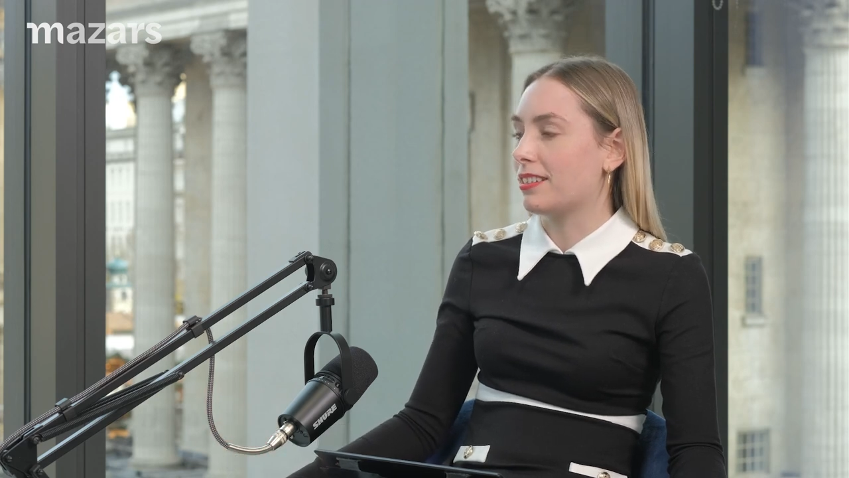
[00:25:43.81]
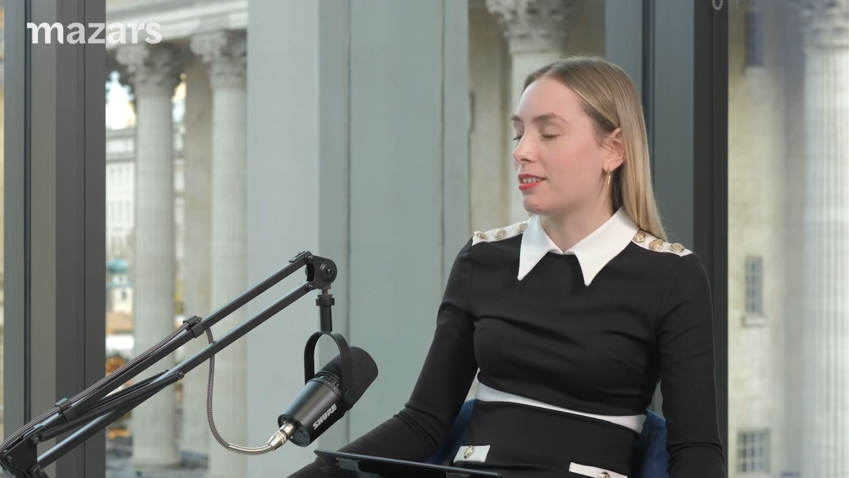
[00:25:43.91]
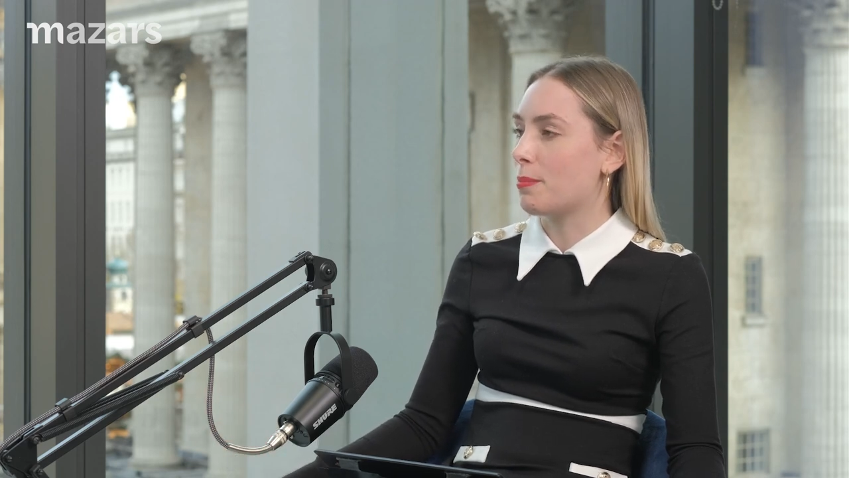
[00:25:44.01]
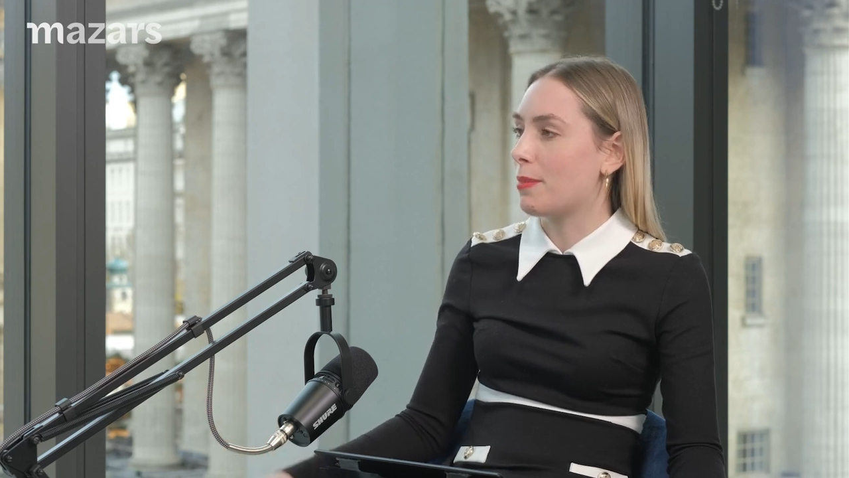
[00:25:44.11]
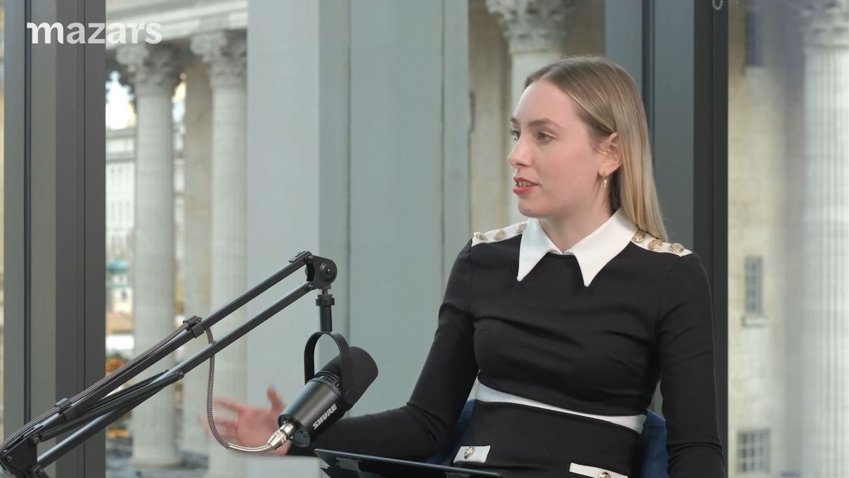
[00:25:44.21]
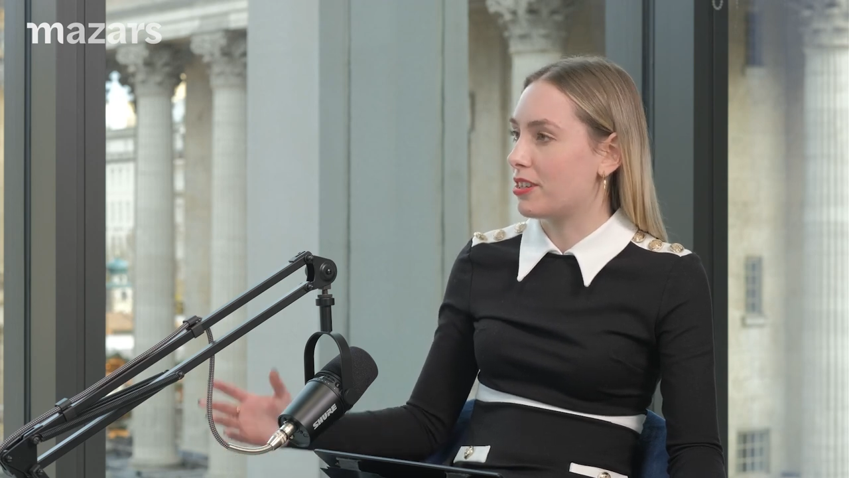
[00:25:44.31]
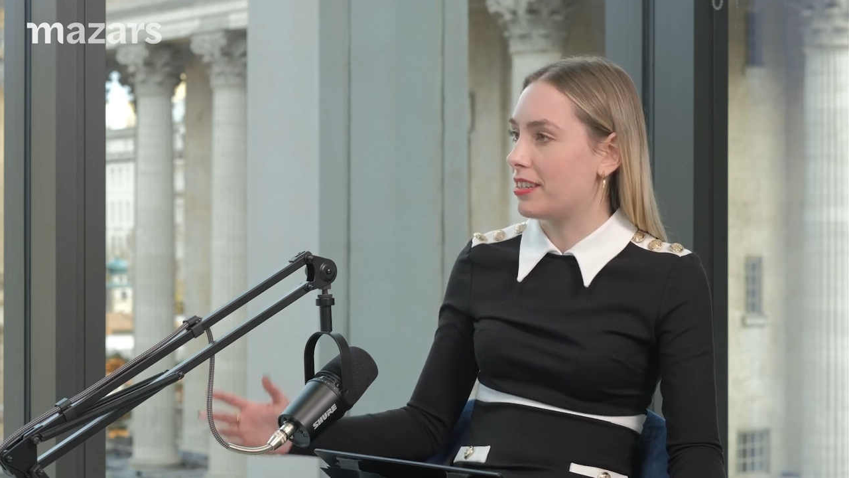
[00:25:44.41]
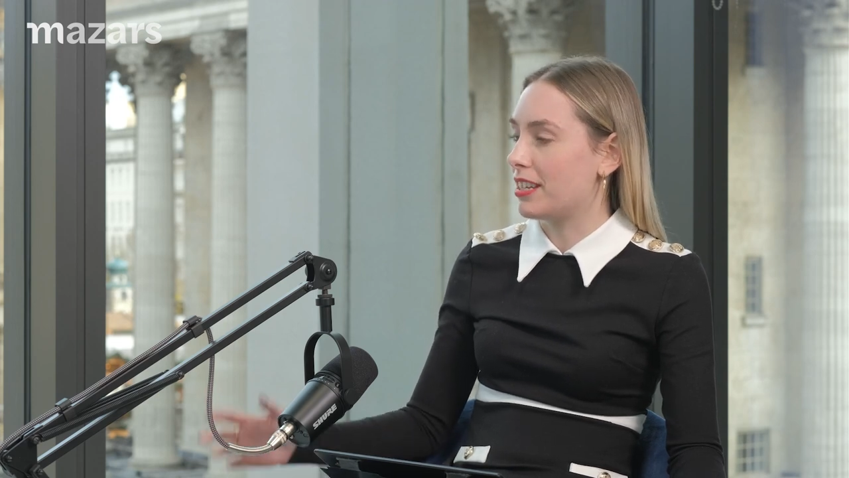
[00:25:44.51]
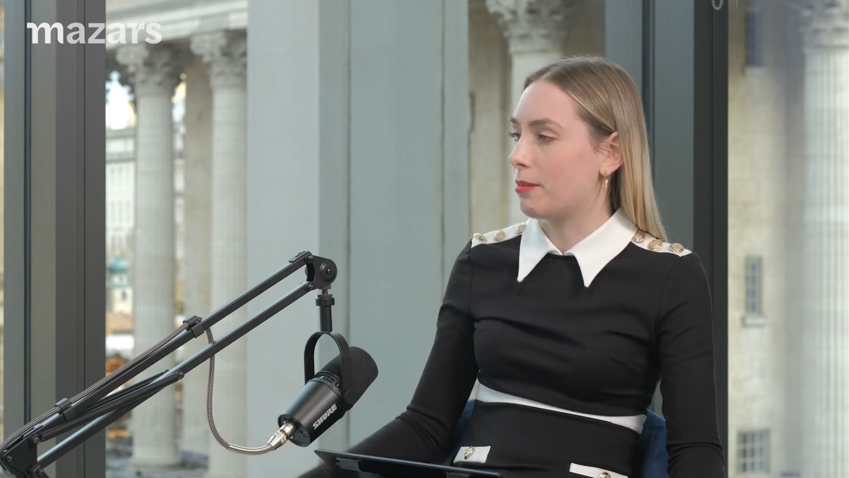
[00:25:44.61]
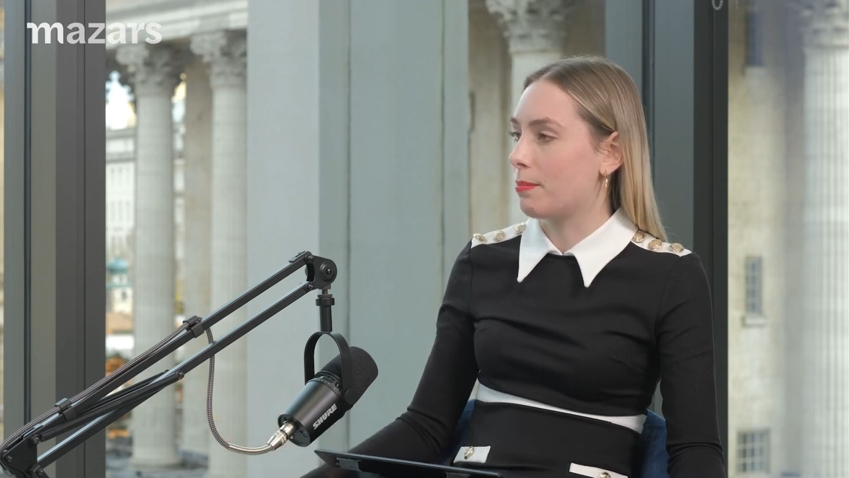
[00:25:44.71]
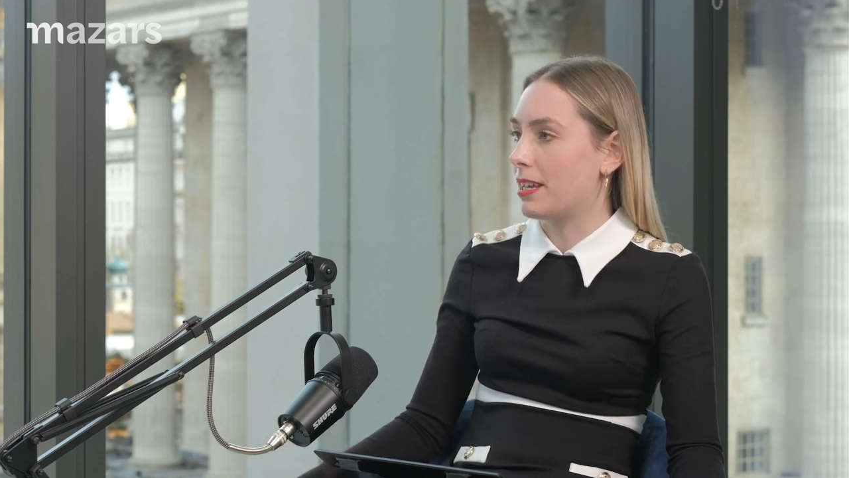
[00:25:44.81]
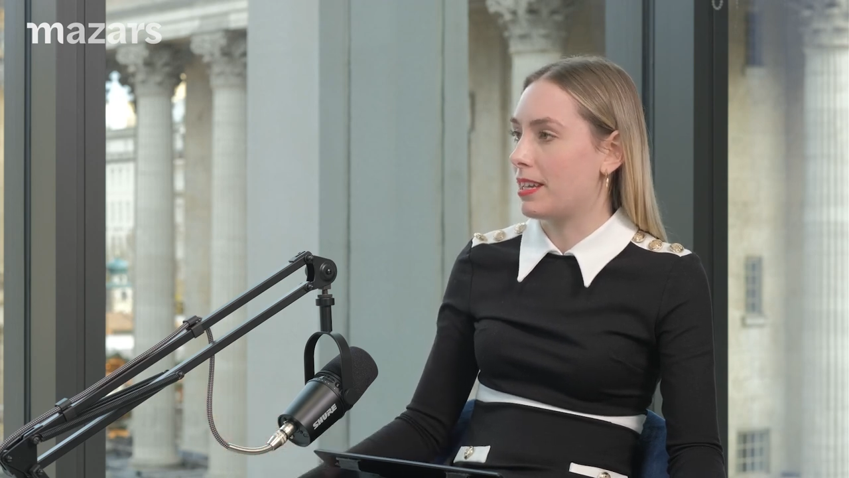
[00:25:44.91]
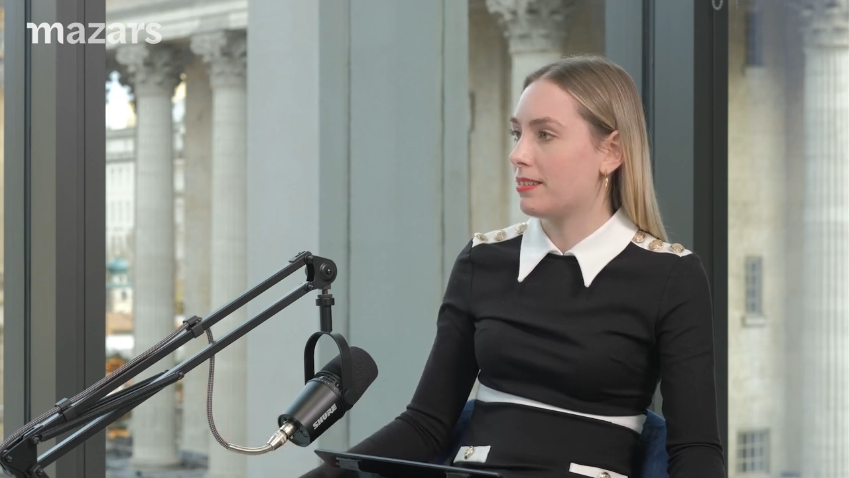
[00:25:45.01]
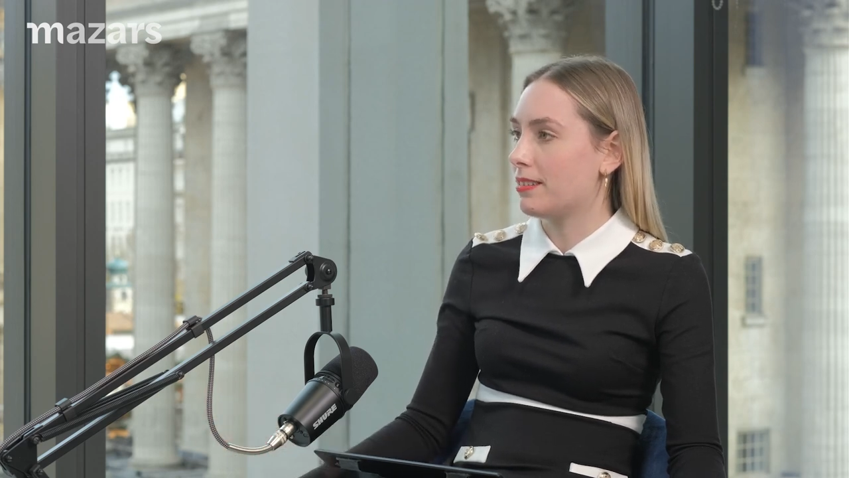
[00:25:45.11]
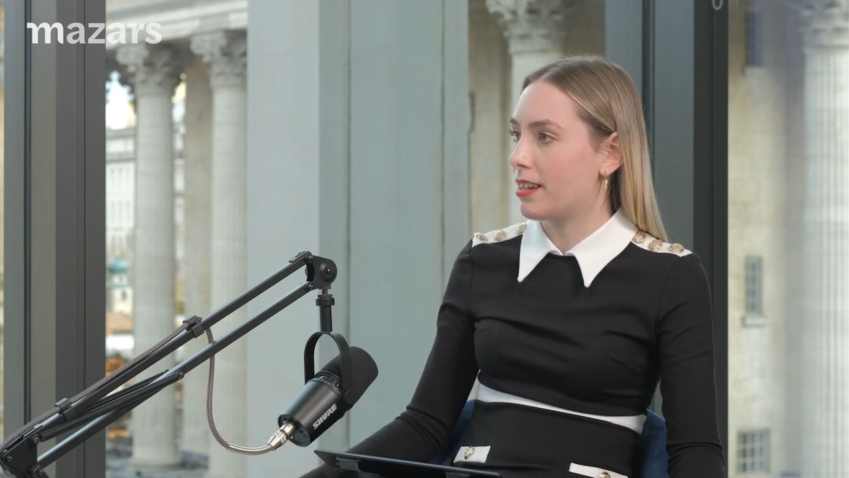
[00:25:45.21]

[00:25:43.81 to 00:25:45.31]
We mentioned DRP.